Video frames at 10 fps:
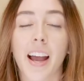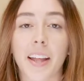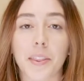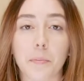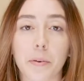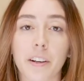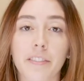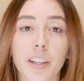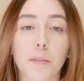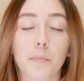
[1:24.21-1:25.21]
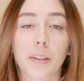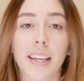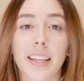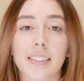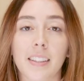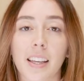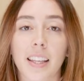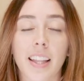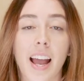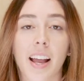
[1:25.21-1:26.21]
at the perfect place, like
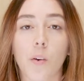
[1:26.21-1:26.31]
in that